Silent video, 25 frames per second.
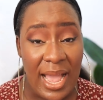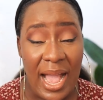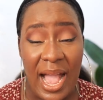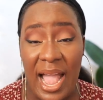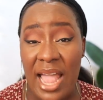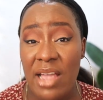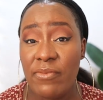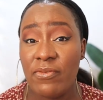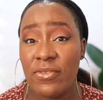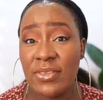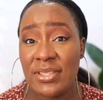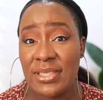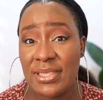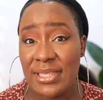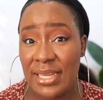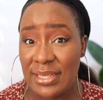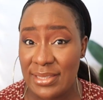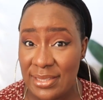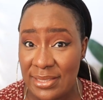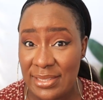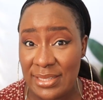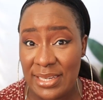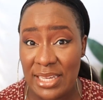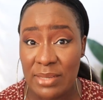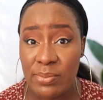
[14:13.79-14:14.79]
I even
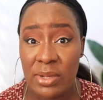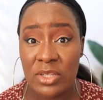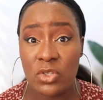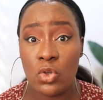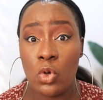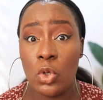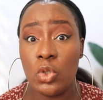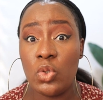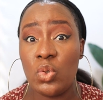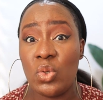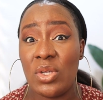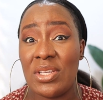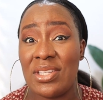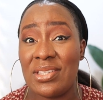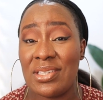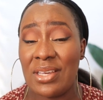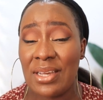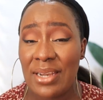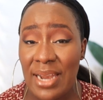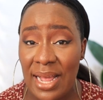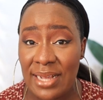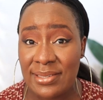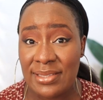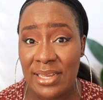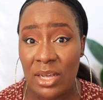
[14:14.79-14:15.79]
sent the gate man to go to his
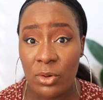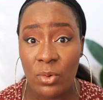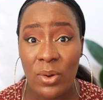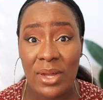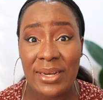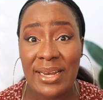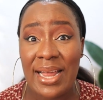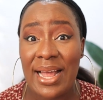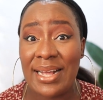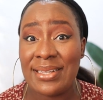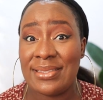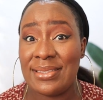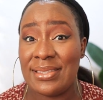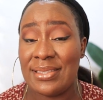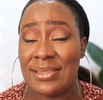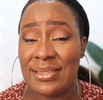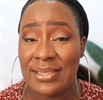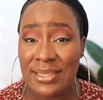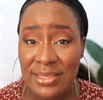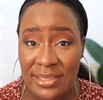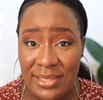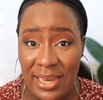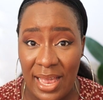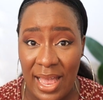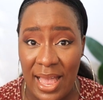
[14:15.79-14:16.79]
class and go and ask the
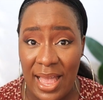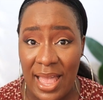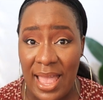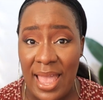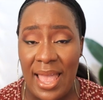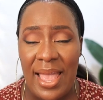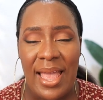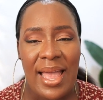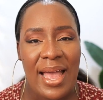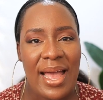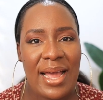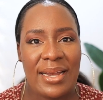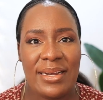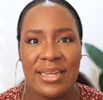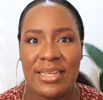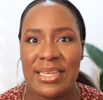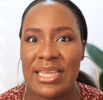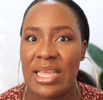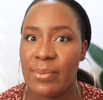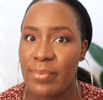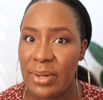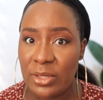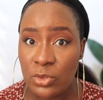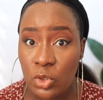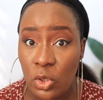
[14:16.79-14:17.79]
teacher, and they
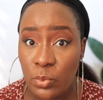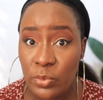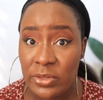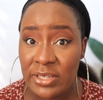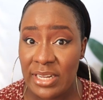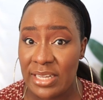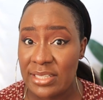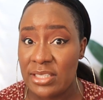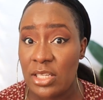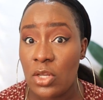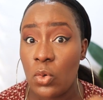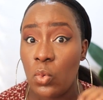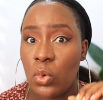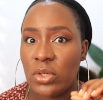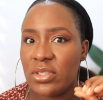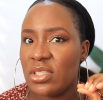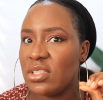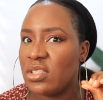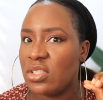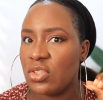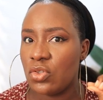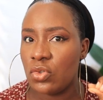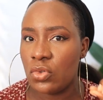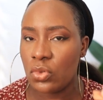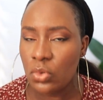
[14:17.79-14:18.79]
came and told me that he
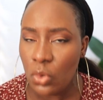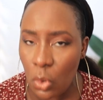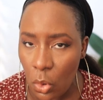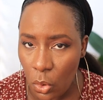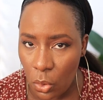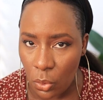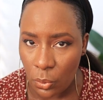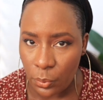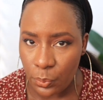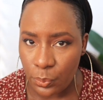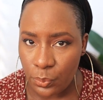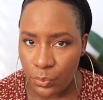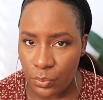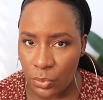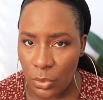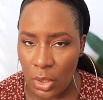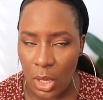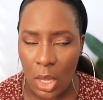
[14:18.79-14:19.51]
wasn't in school.